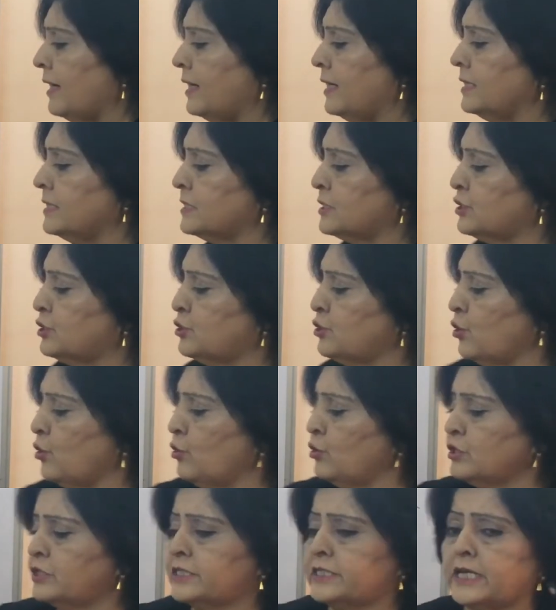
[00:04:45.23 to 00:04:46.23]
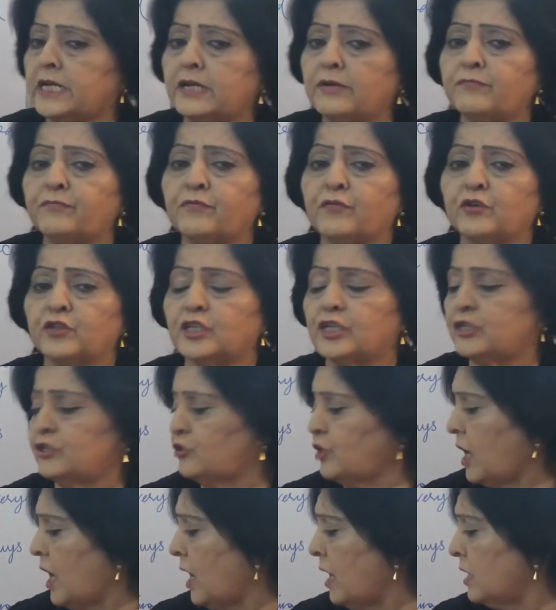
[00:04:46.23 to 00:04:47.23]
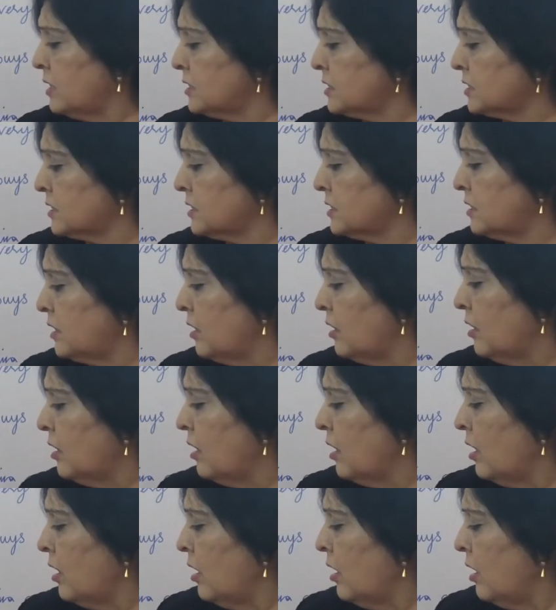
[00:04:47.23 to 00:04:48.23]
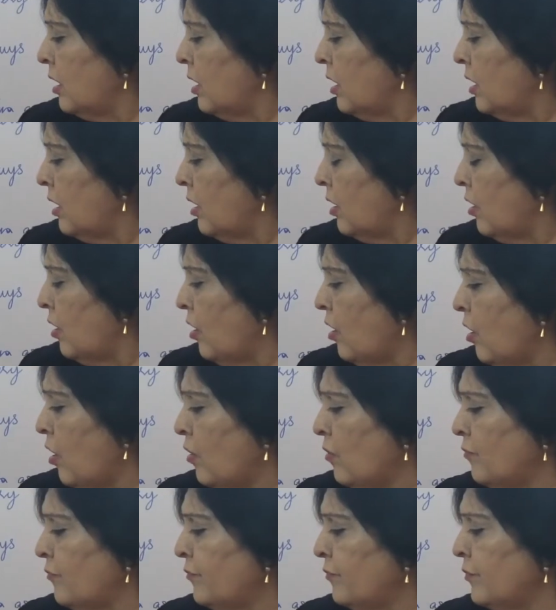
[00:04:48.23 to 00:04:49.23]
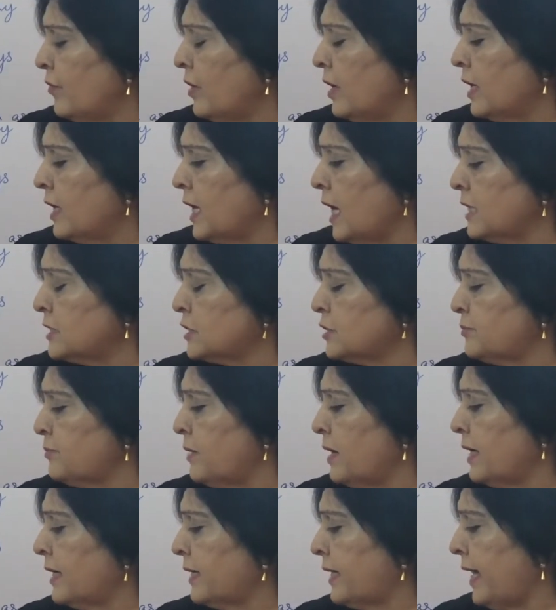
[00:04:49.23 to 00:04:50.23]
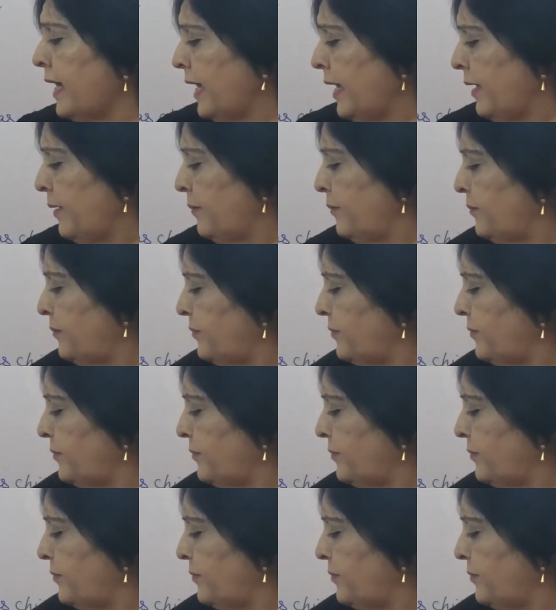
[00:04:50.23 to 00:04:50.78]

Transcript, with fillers: is chosen for the task of customer care